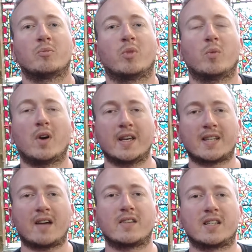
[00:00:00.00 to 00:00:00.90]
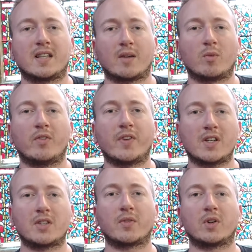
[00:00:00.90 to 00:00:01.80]
But what is heresy then? Well,
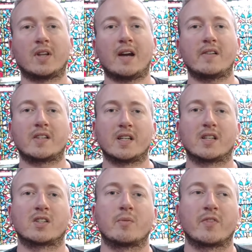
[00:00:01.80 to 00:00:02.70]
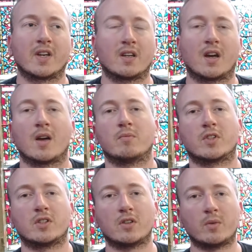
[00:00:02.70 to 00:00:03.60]
first of all, heresy is something
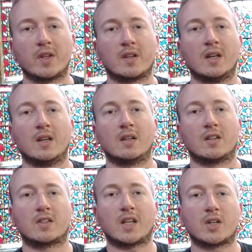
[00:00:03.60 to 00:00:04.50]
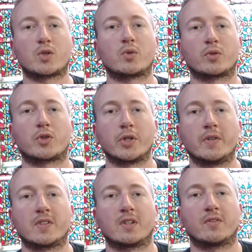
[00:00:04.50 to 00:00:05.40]
to do with the central
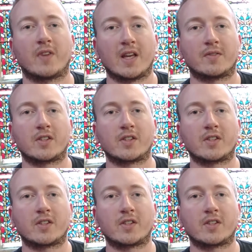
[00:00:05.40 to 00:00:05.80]
truths of the faith.